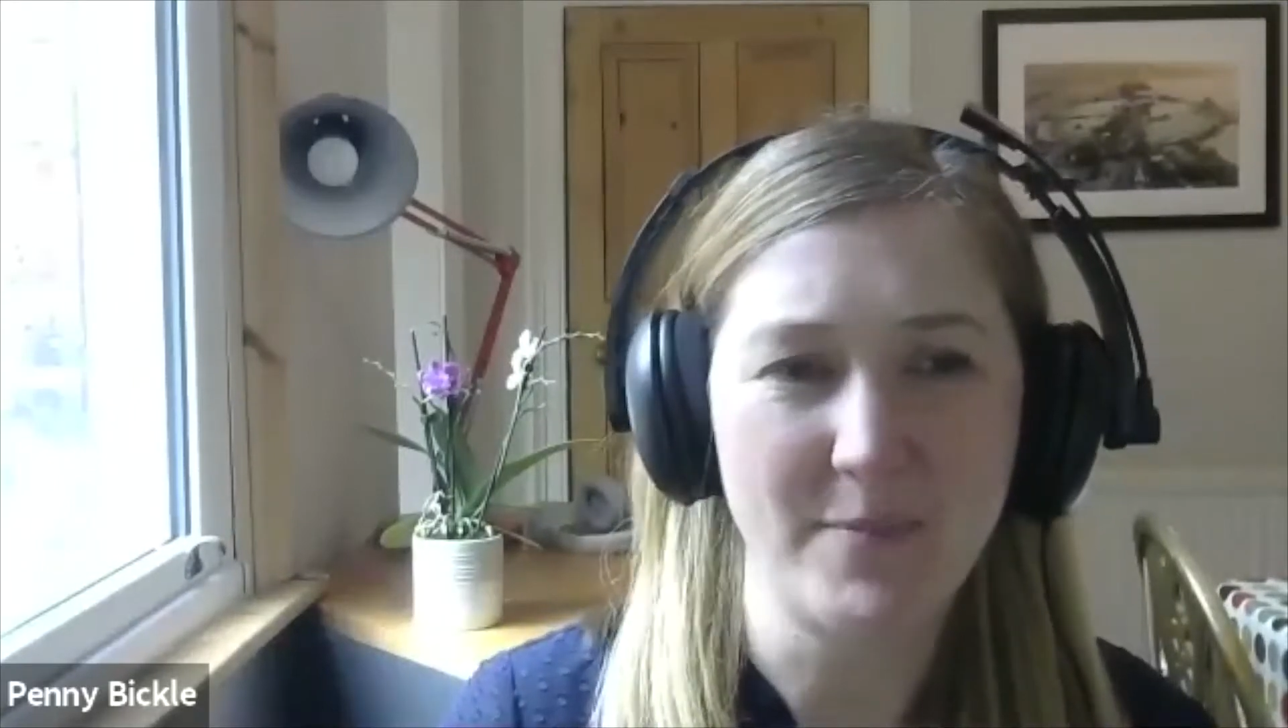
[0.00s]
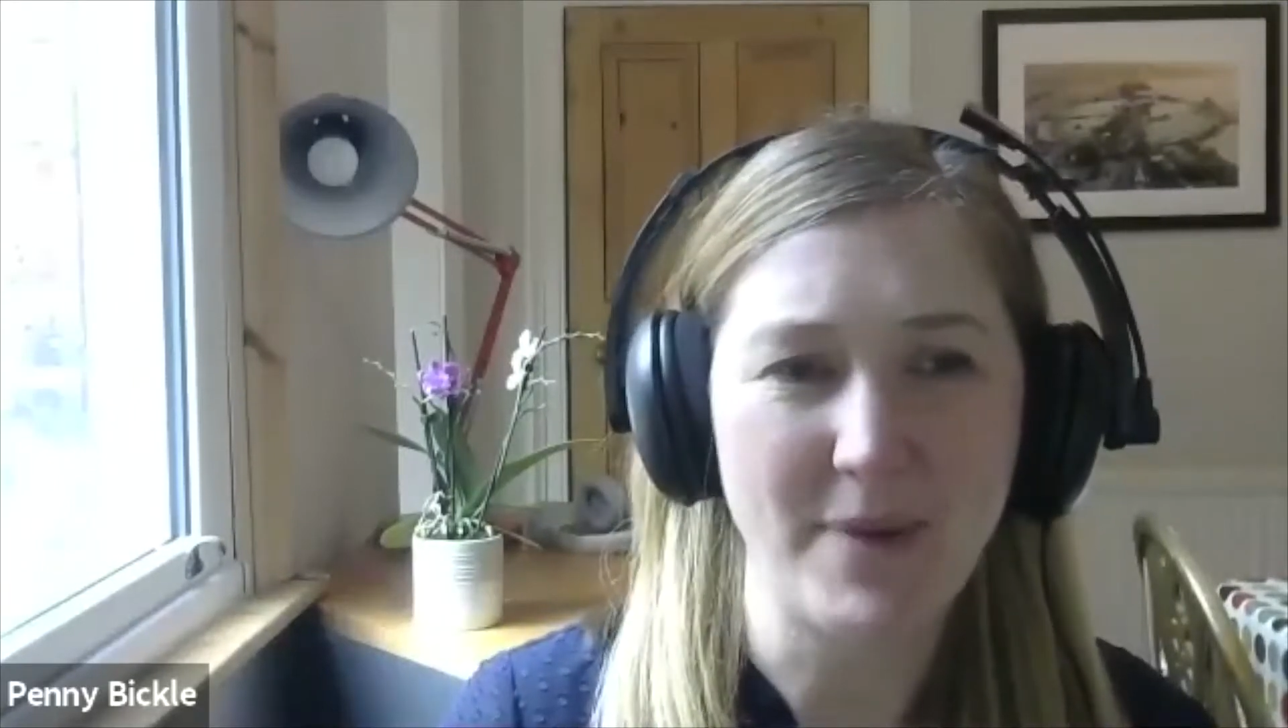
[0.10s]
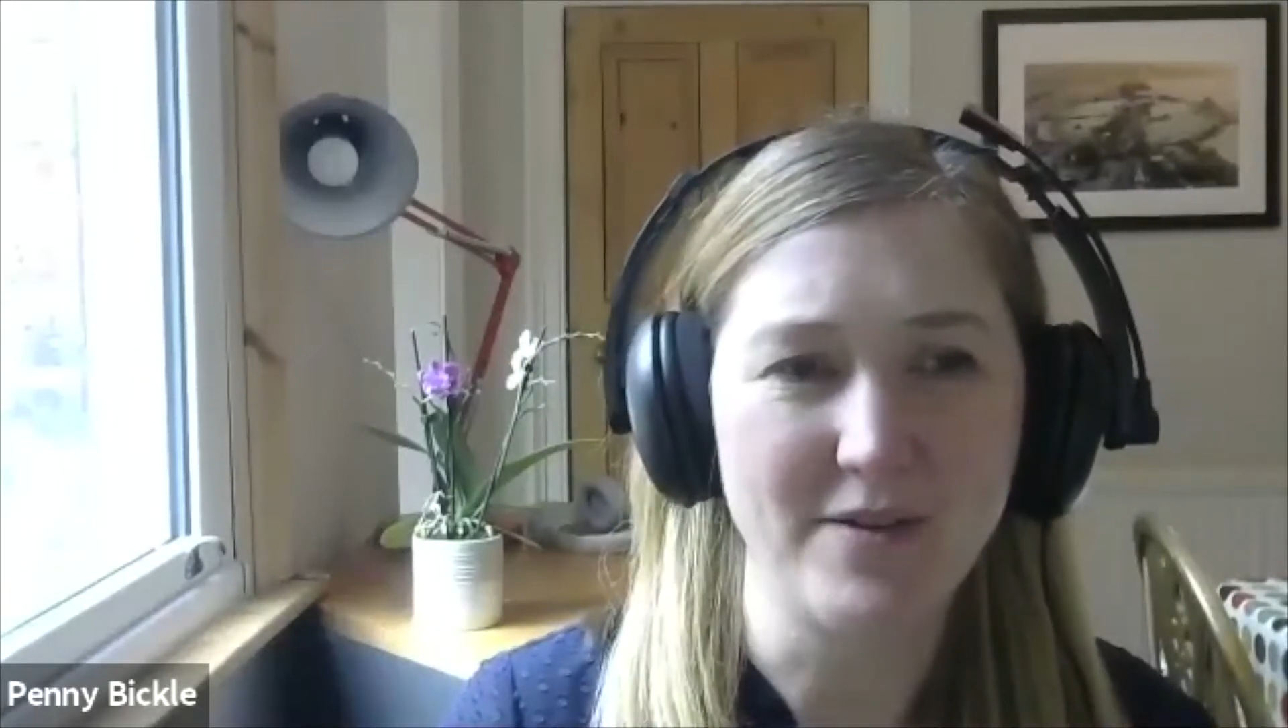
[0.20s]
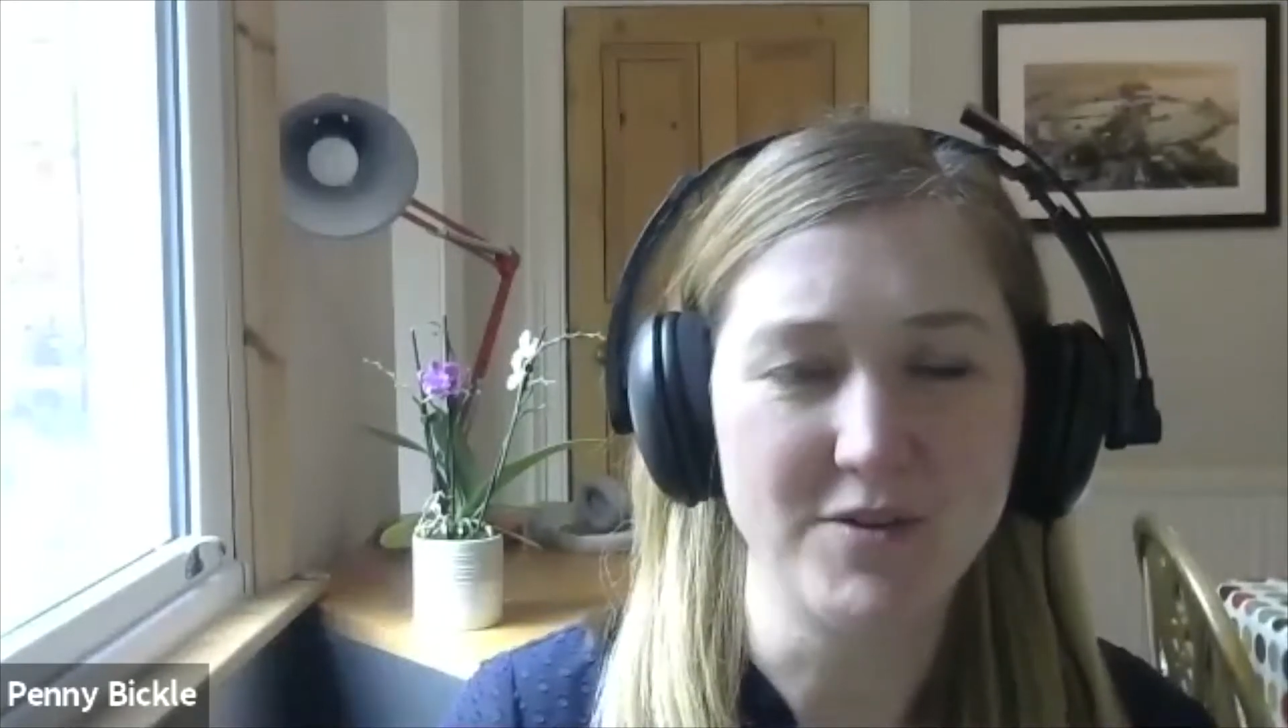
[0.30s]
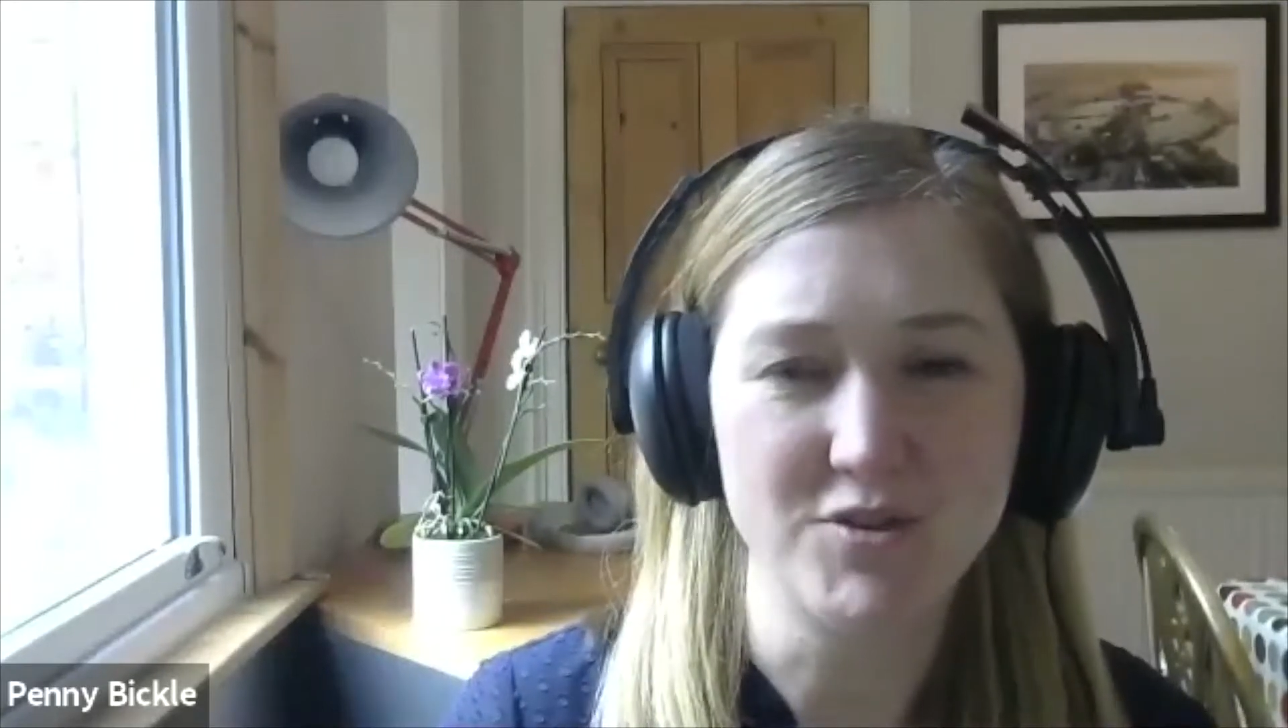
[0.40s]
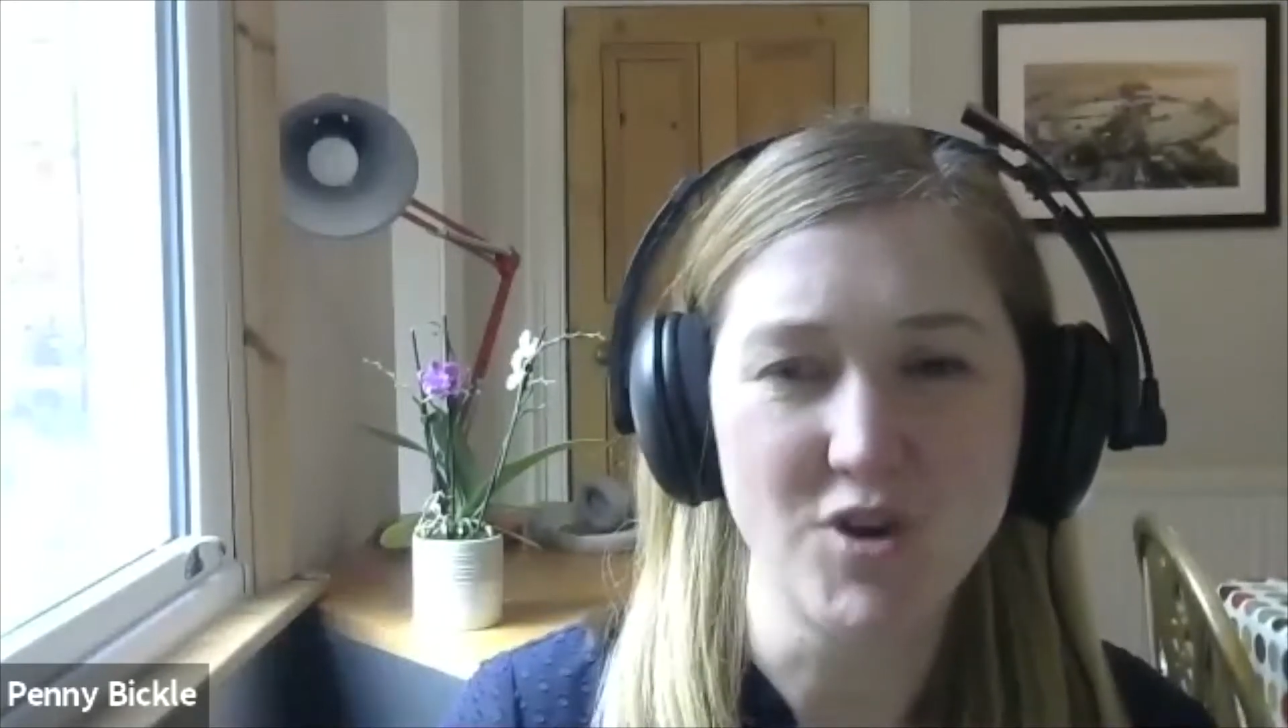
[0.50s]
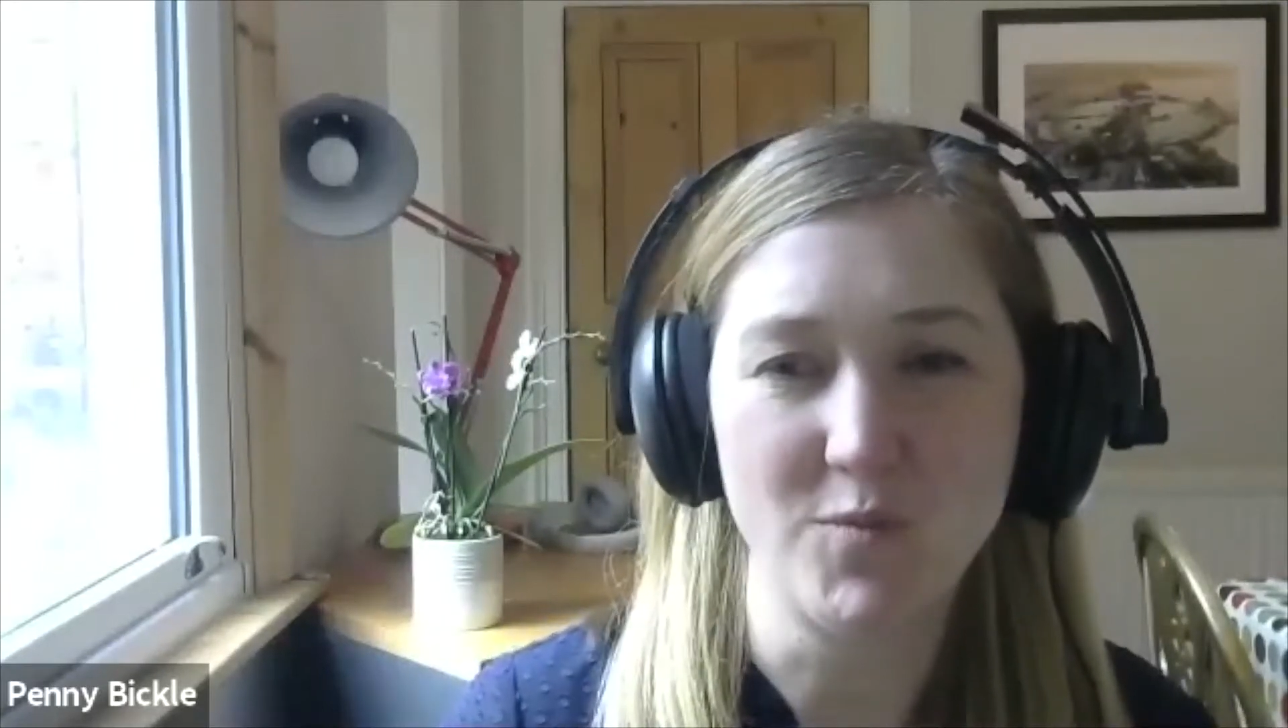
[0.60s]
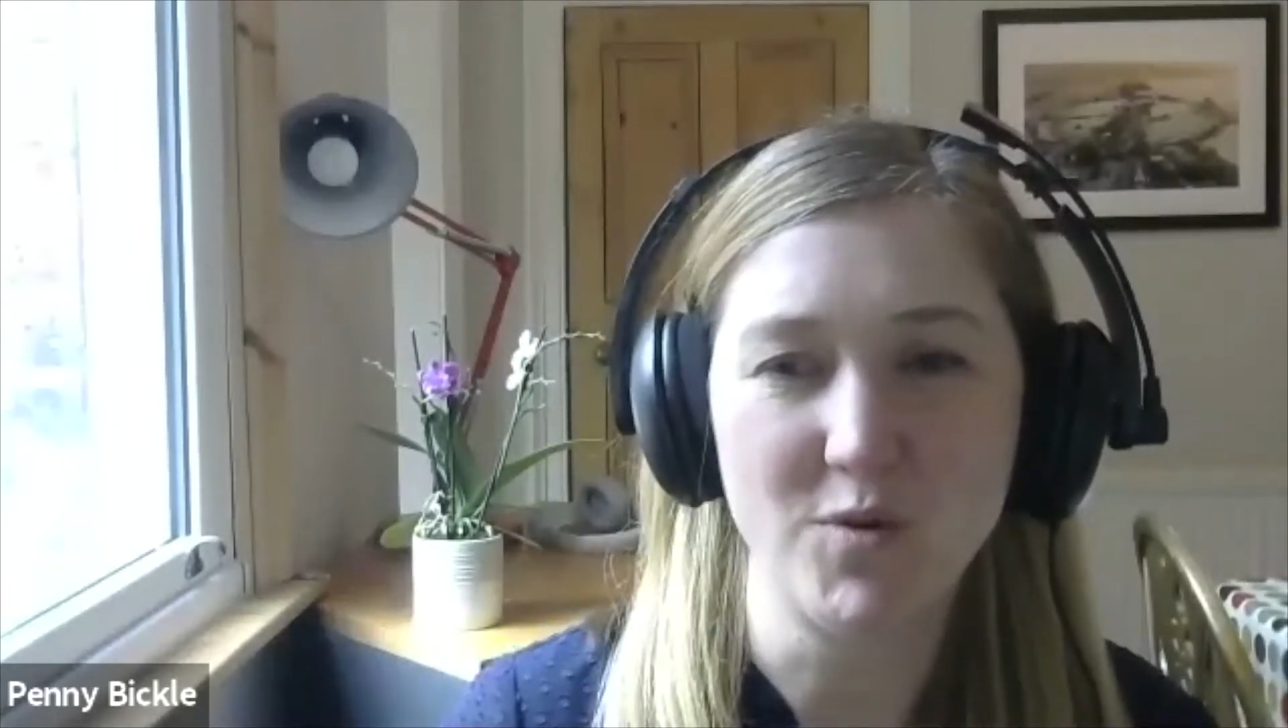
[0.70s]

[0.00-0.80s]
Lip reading: about your job?